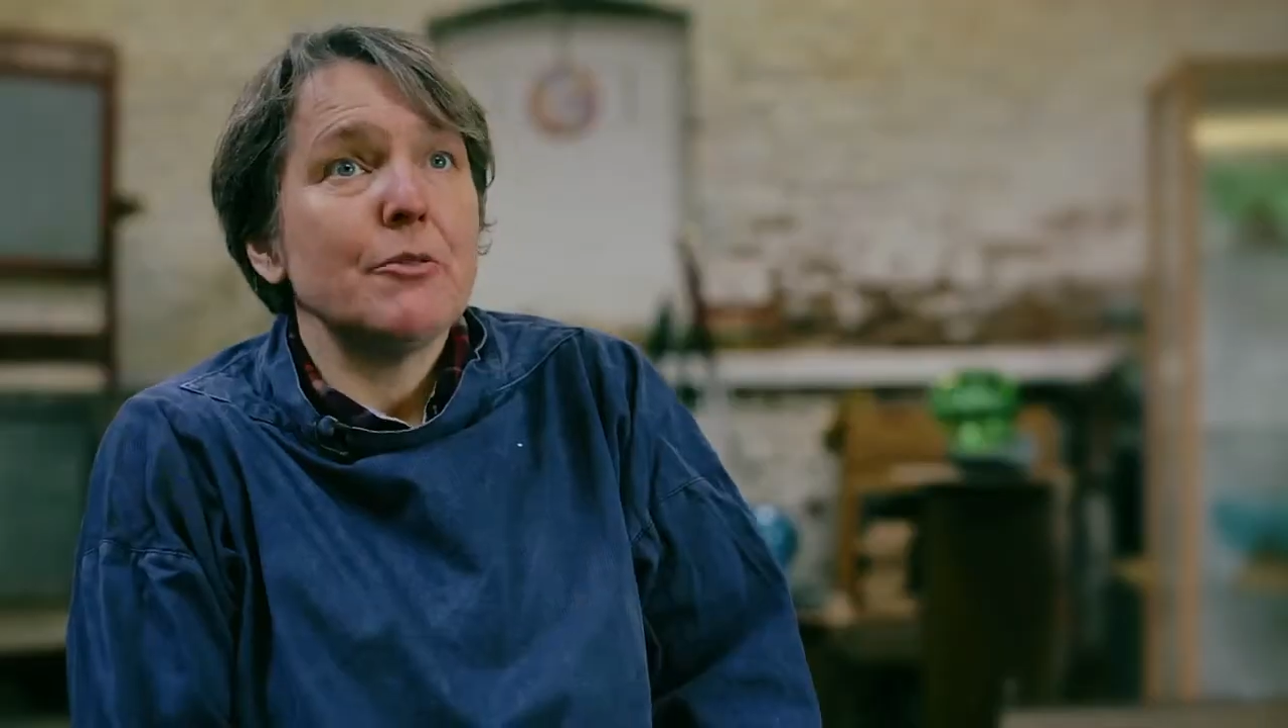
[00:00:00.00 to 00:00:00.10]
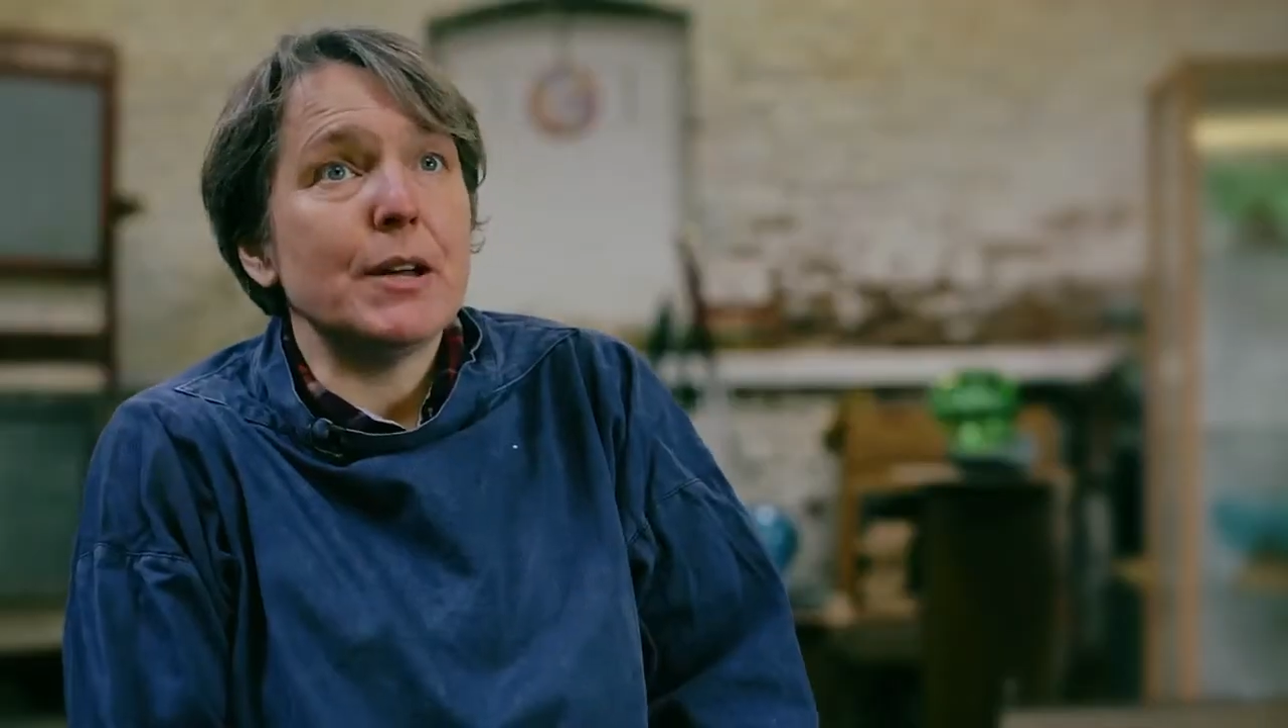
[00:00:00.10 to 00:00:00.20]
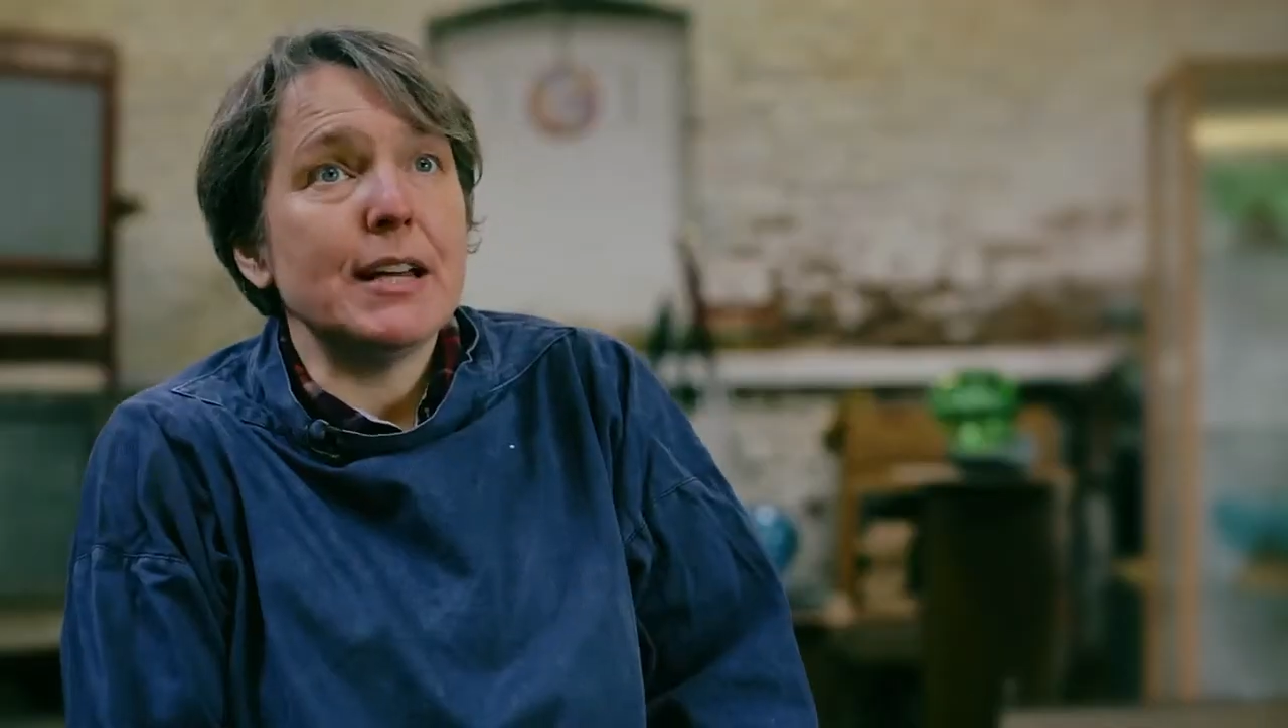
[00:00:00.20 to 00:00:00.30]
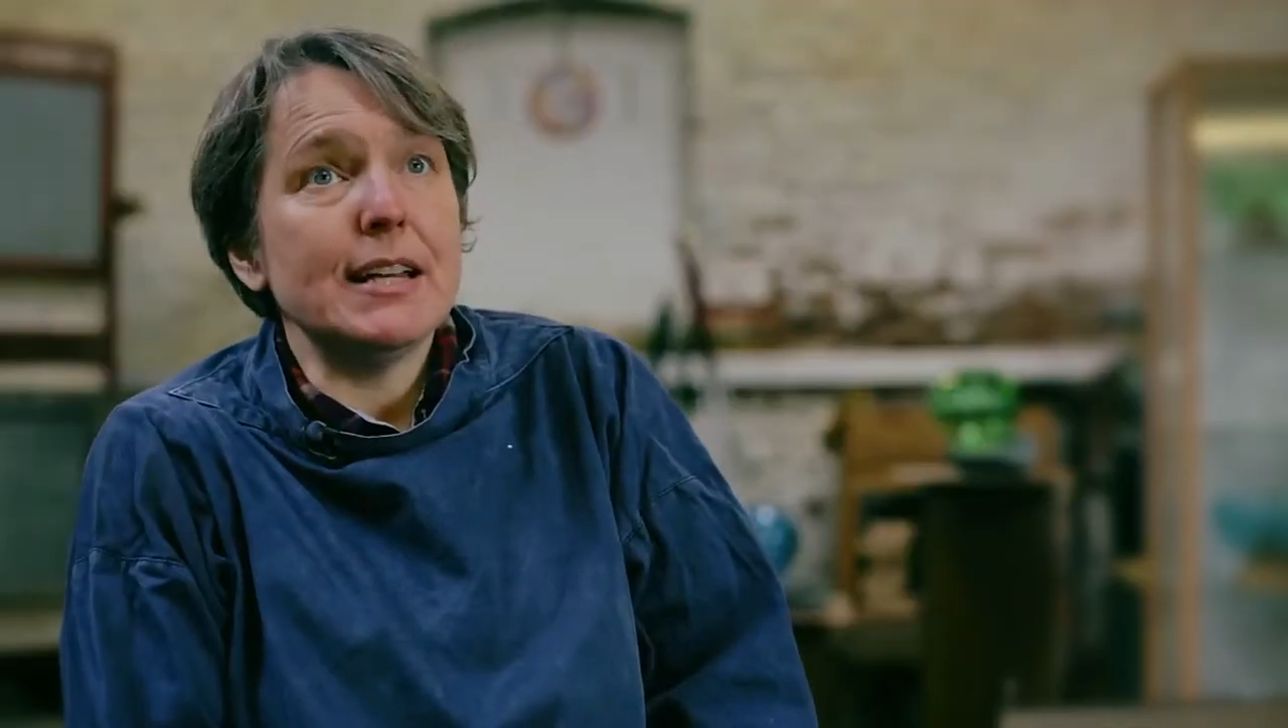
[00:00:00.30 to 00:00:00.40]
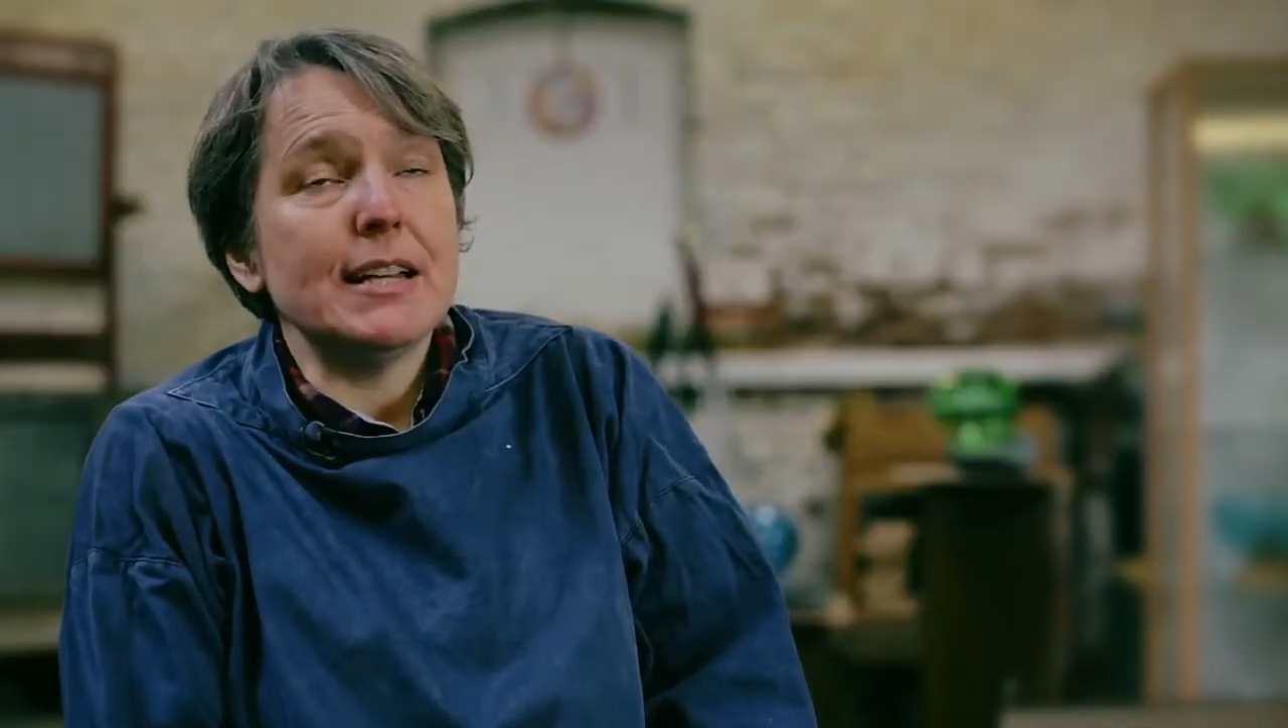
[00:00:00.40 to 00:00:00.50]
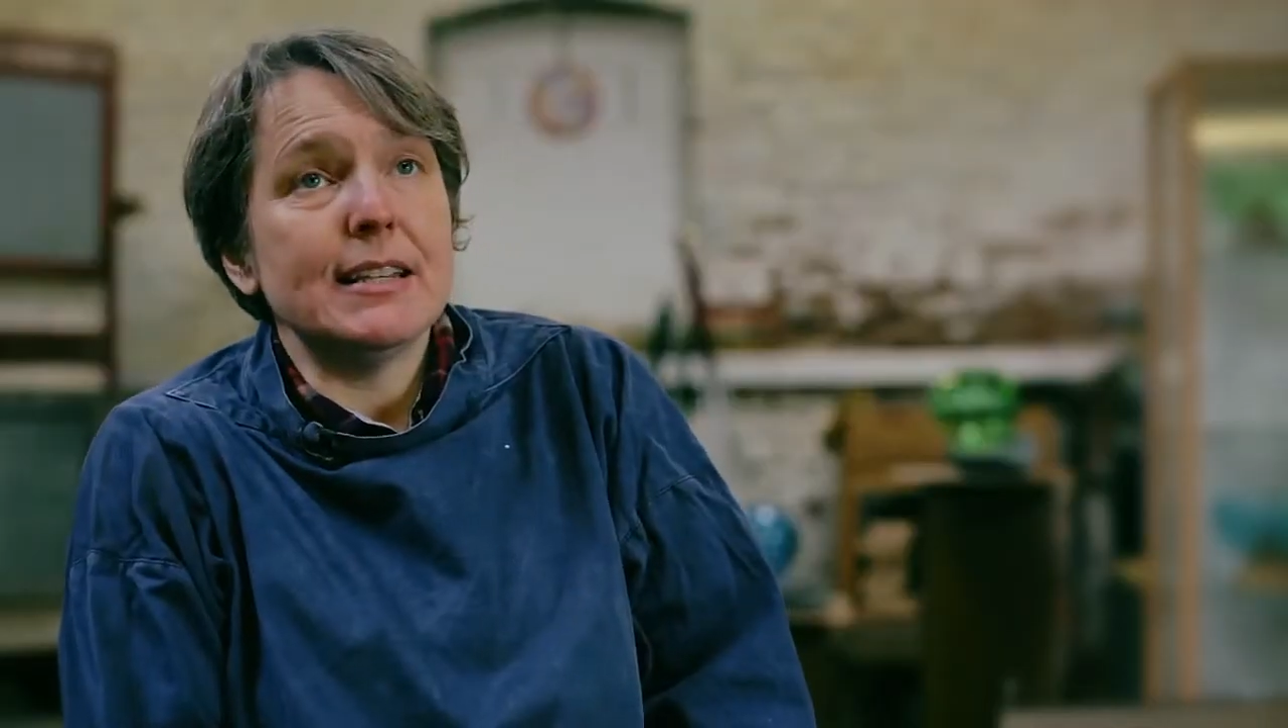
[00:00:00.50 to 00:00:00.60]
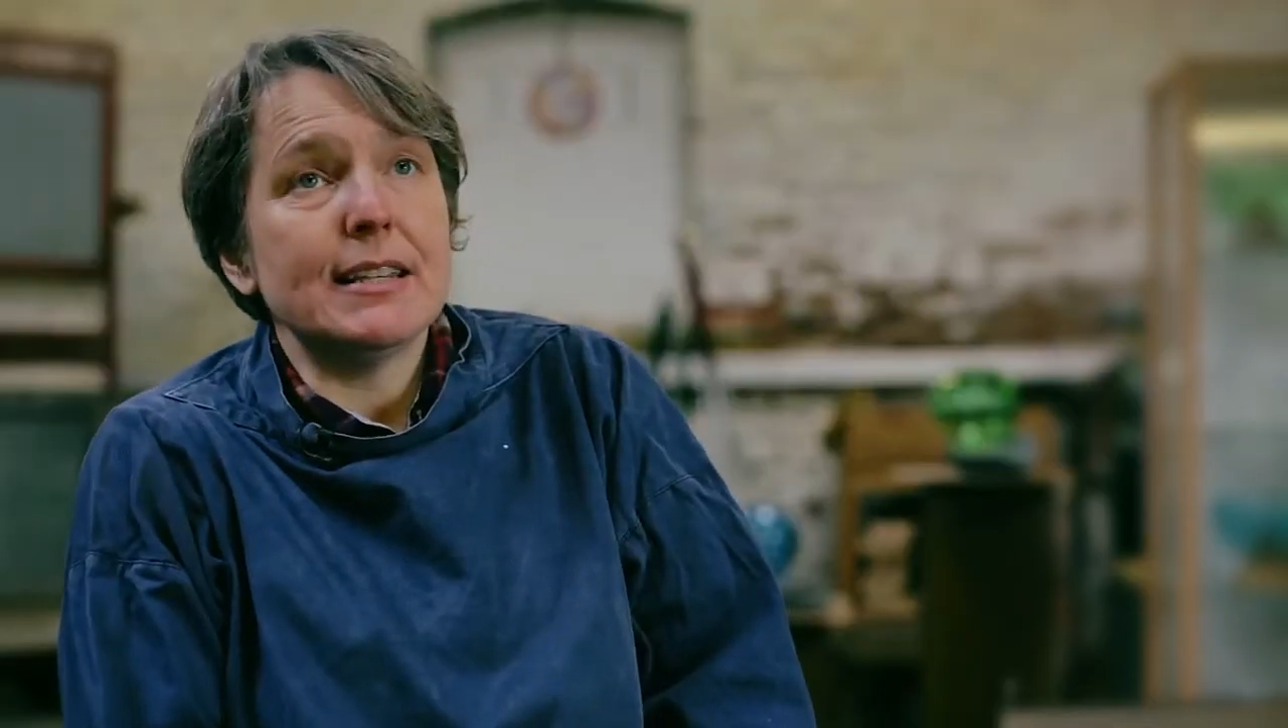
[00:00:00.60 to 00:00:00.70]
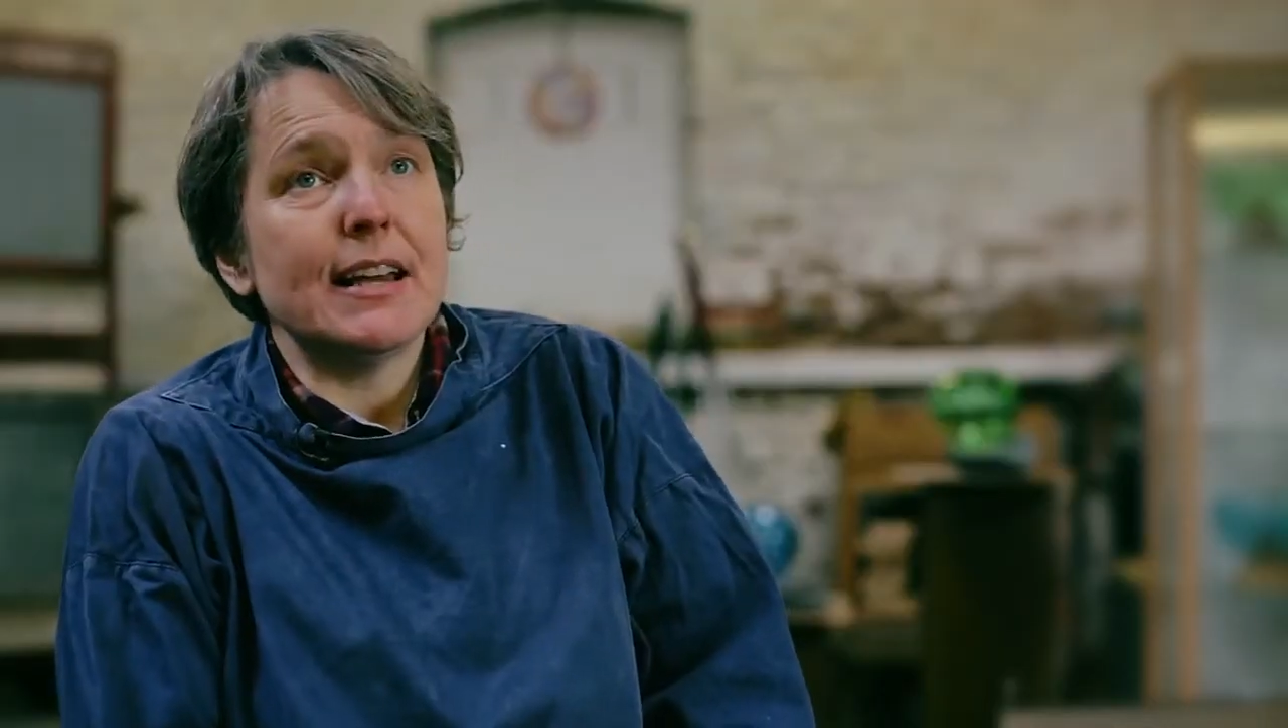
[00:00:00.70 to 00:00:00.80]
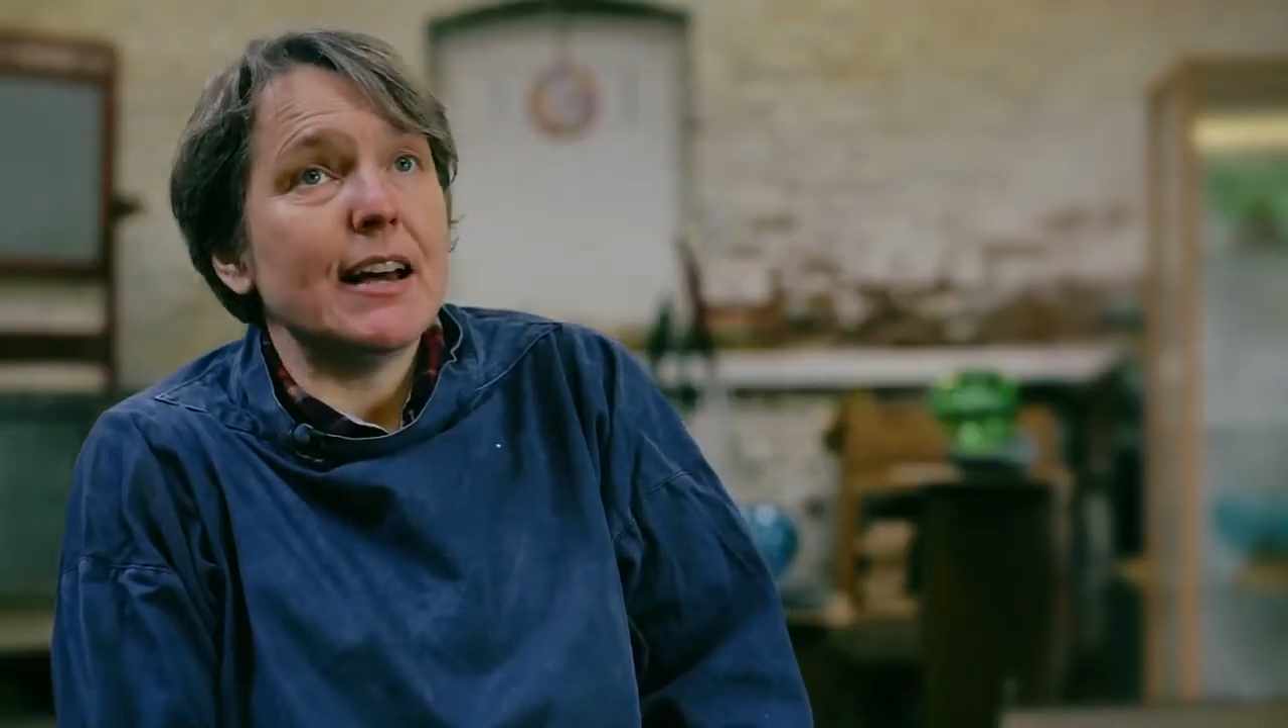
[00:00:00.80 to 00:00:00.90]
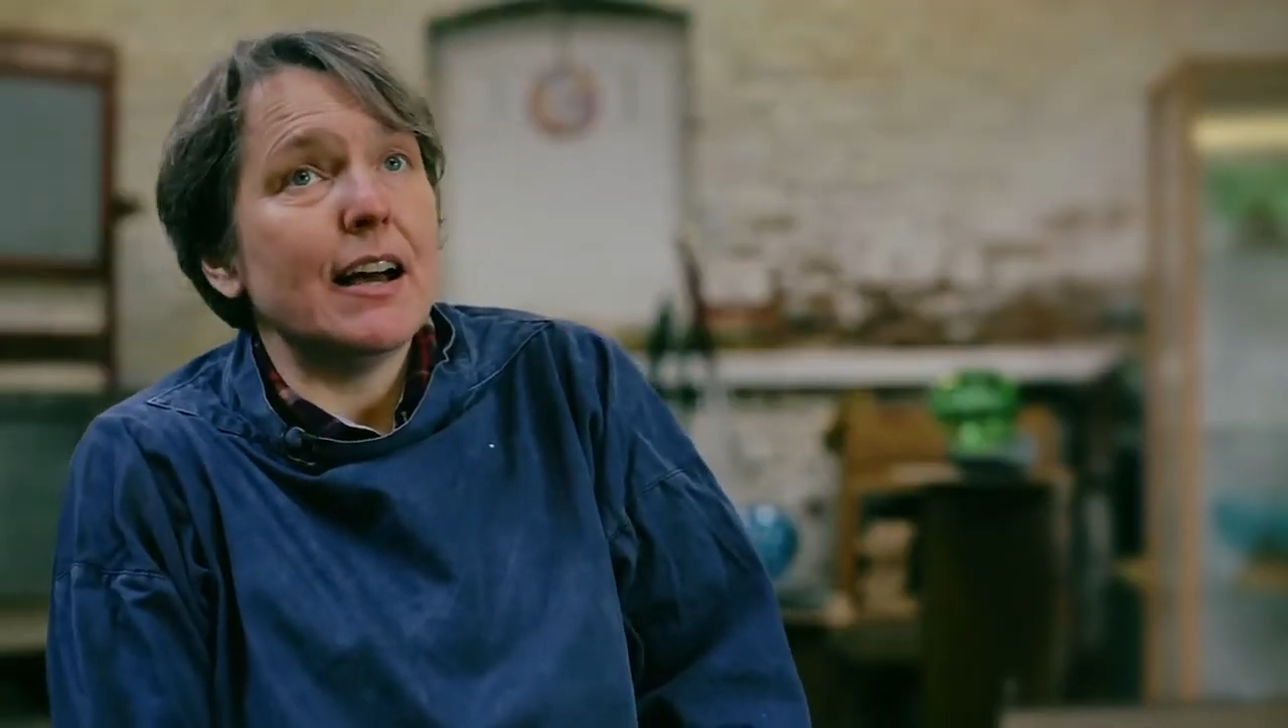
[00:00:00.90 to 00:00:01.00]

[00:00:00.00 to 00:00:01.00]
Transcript: with